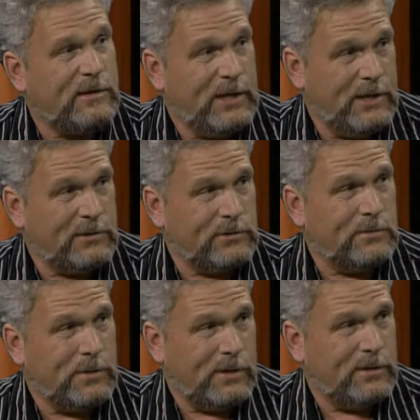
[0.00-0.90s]
an integral
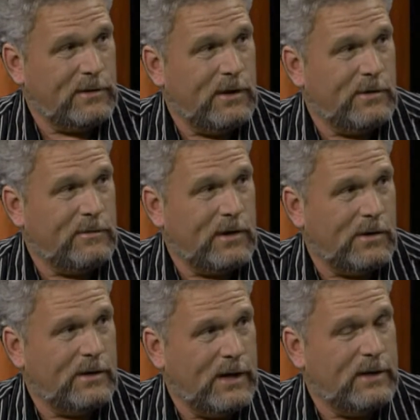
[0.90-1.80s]
part of
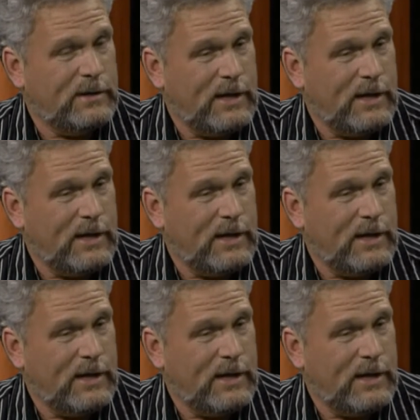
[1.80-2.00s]
our